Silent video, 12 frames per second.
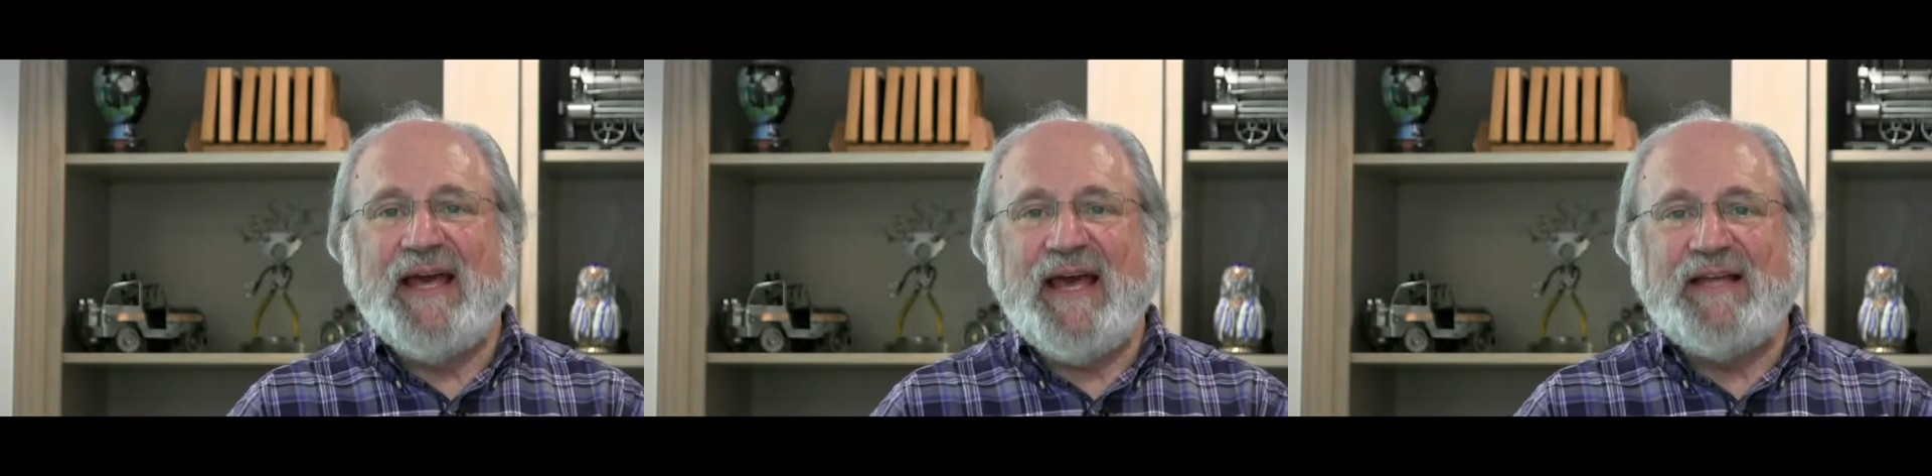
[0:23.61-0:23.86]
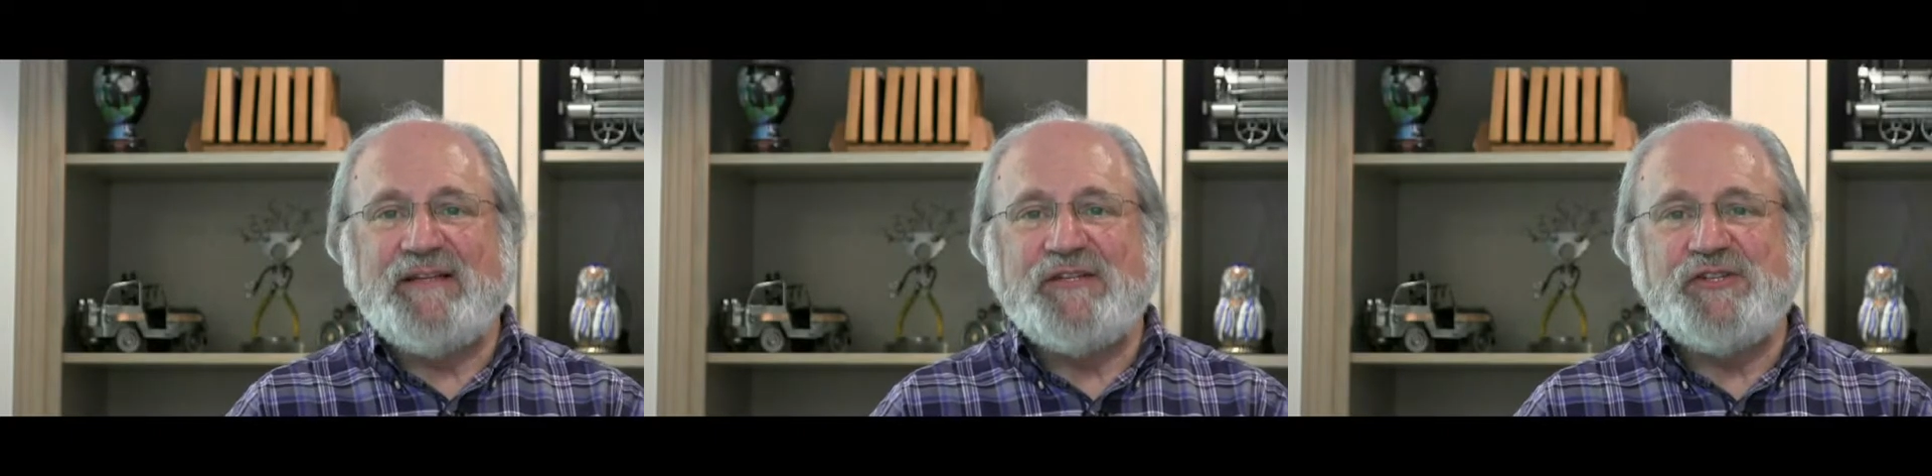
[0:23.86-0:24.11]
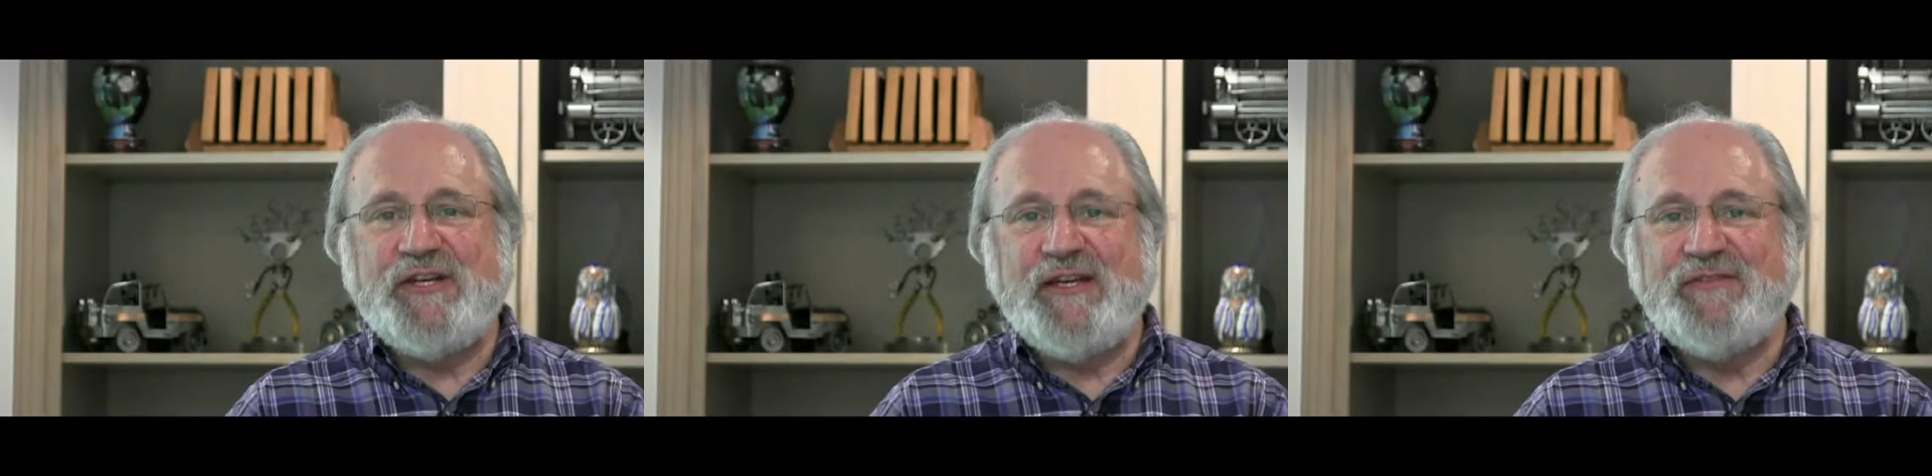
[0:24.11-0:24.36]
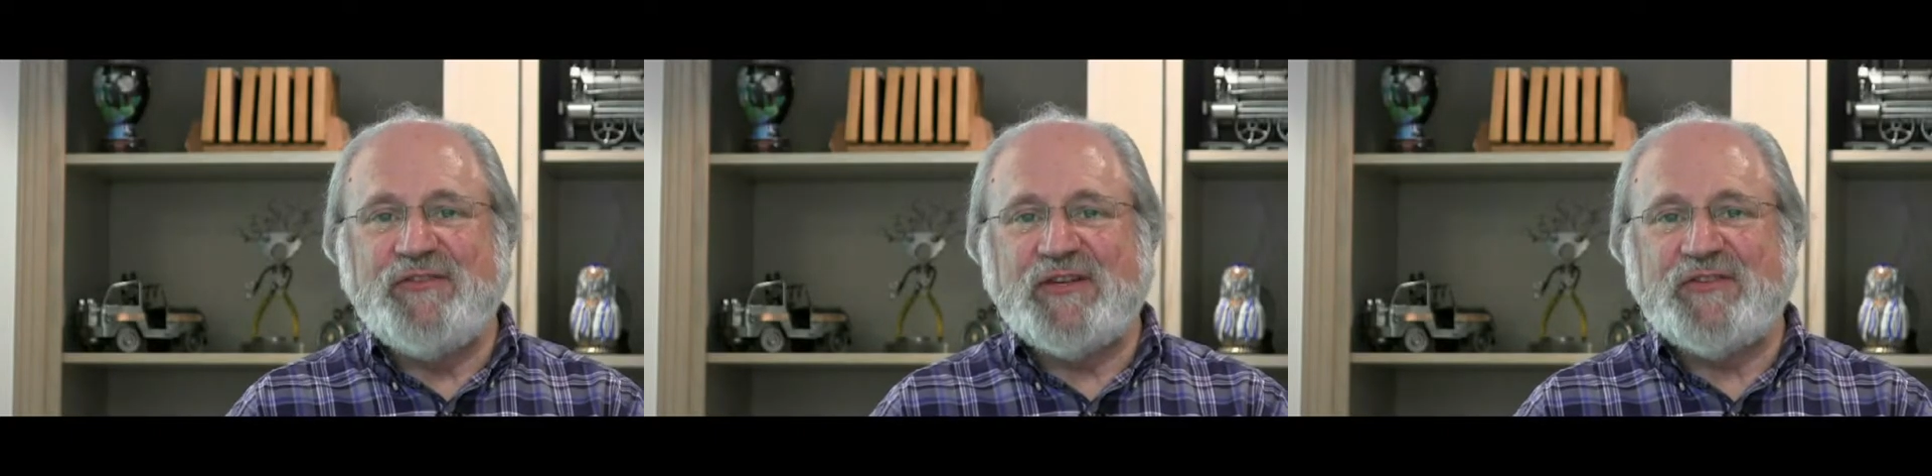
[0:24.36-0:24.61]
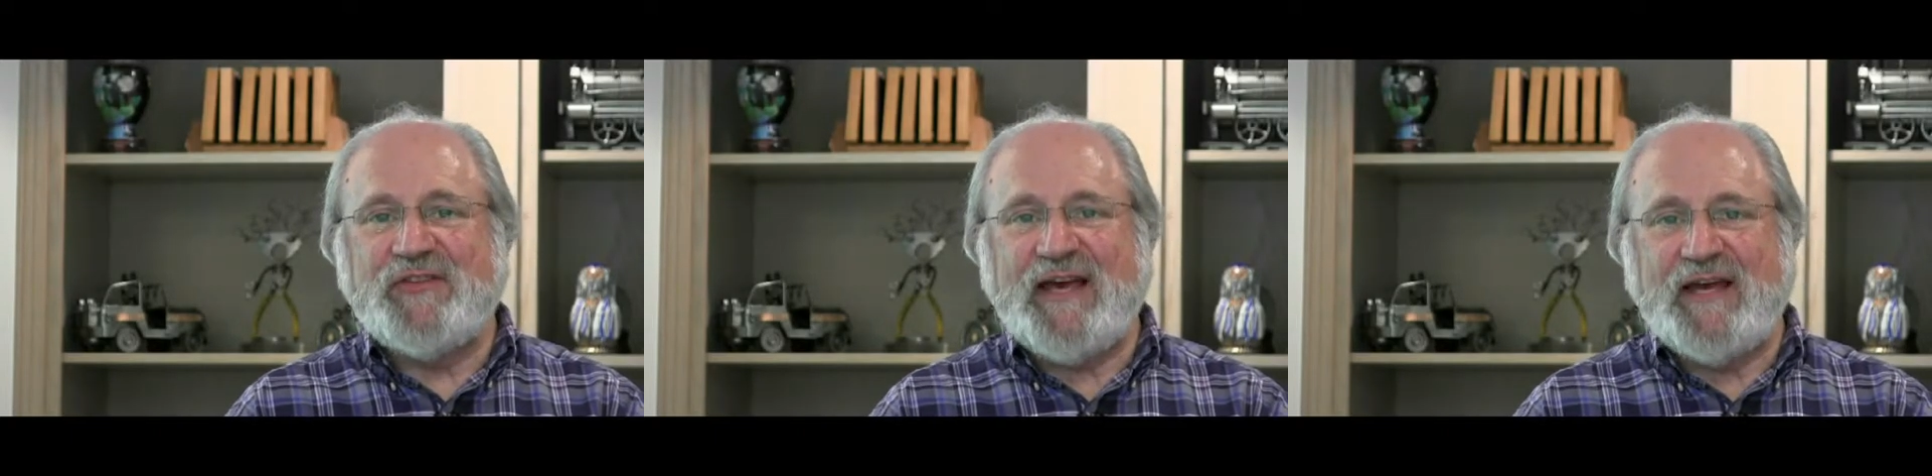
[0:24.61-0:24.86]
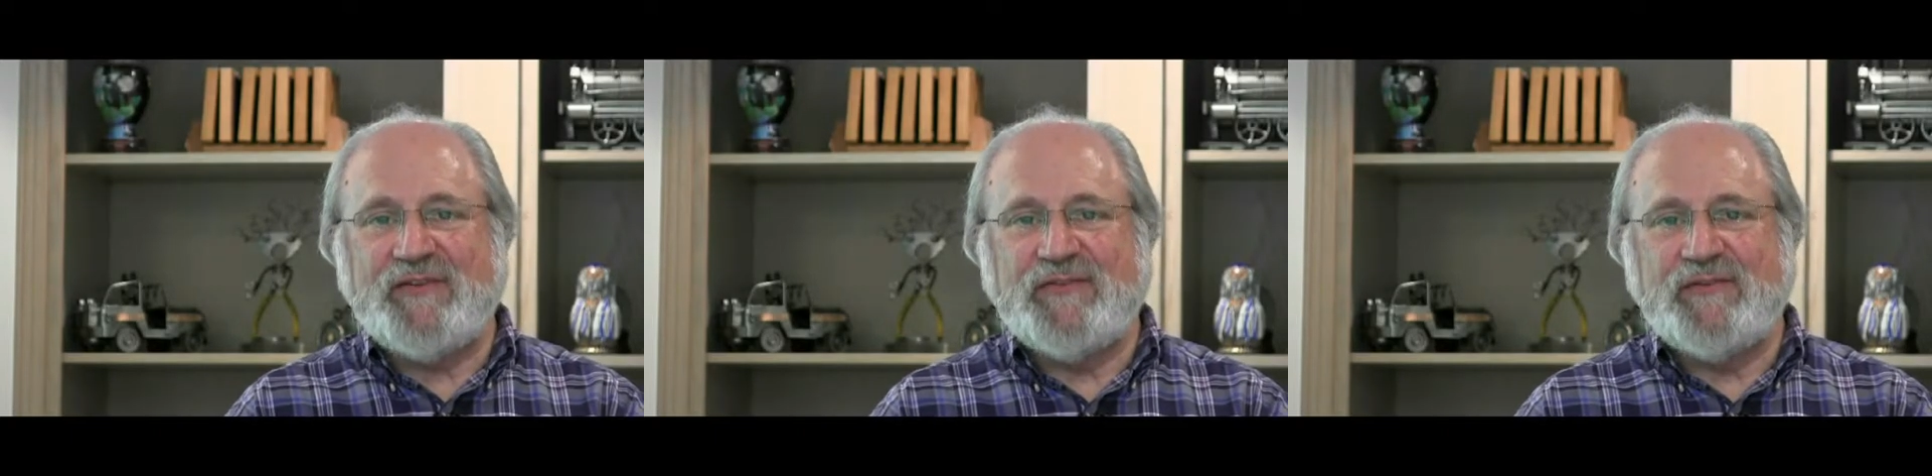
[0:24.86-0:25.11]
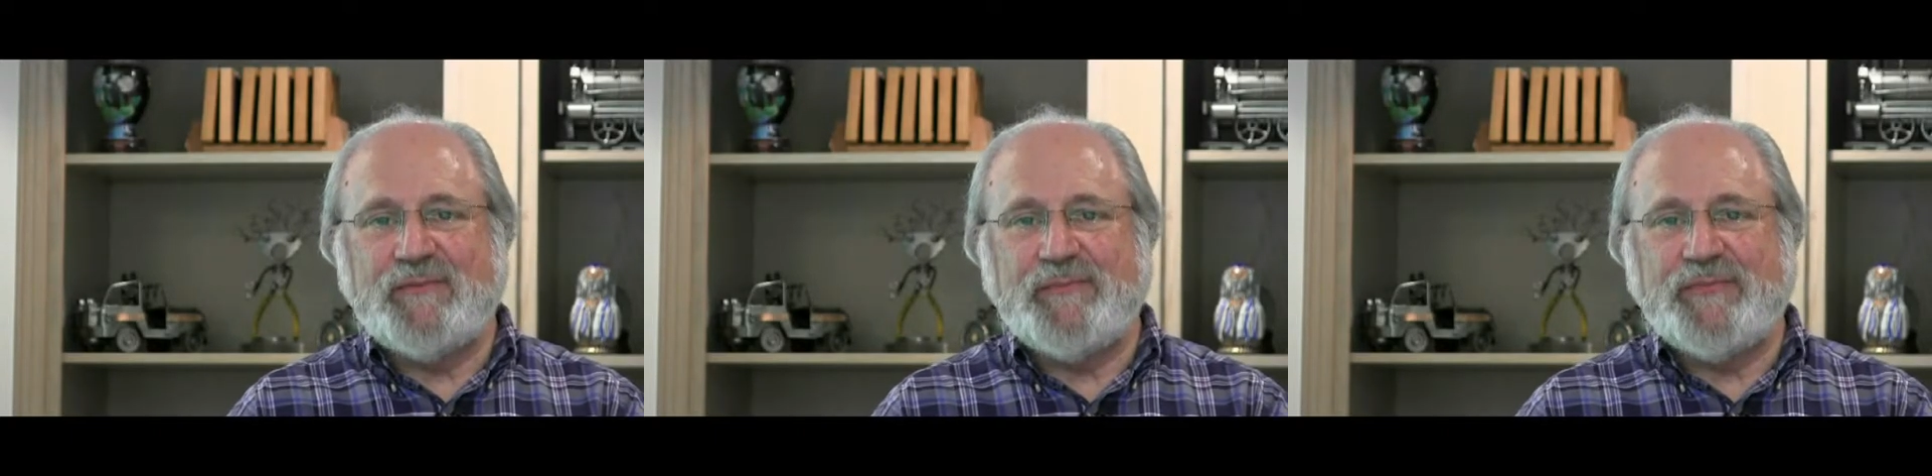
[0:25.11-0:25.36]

and achieve success.